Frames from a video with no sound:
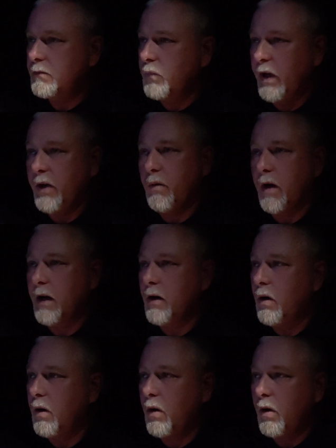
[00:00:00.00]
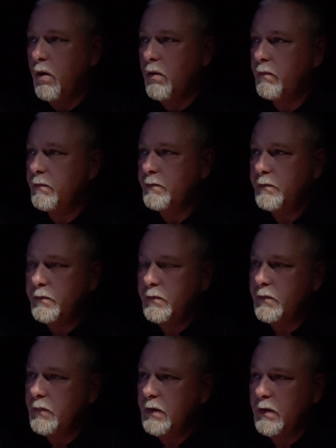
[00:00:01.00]
when you want to go home.
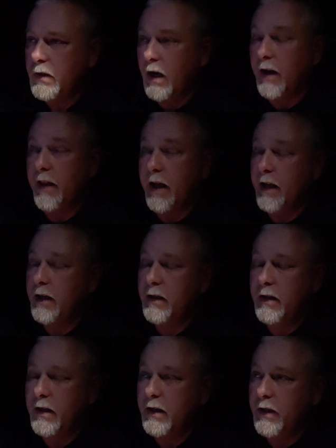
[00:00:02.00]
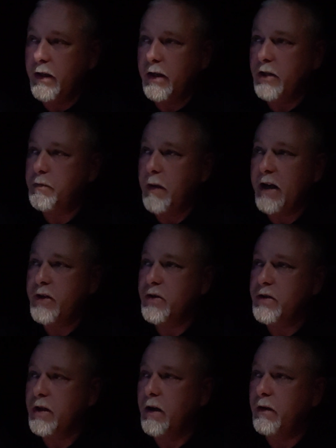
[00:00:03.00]
None of that. You dispatch
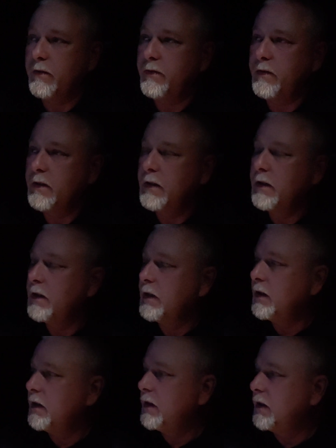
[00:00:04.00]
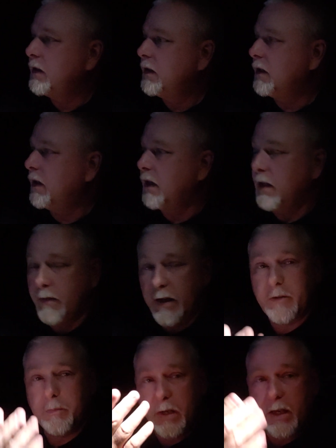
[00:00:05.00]
yourself.
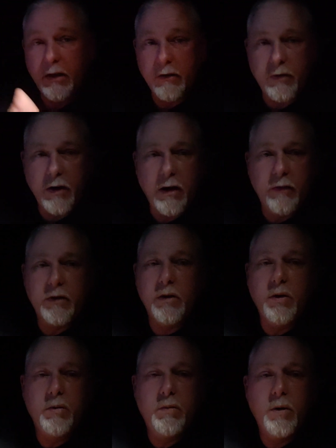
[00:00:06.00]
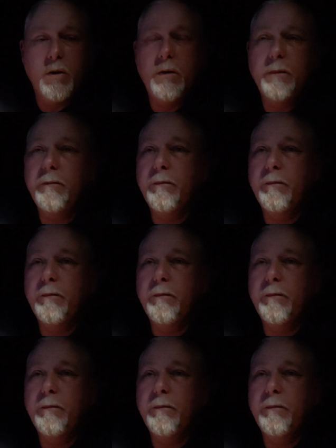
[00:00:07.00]
That's picking the freight off the load board.